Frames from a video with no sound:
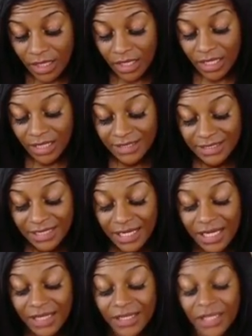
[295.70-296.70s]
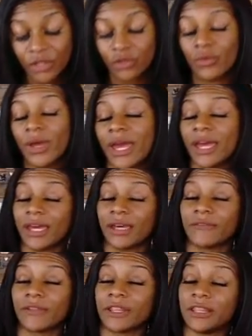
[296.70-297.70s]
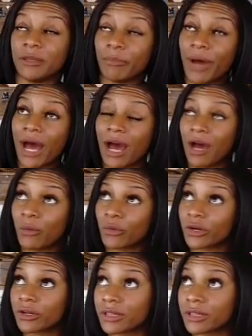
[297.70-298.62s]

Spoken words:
It's saying that you have the power,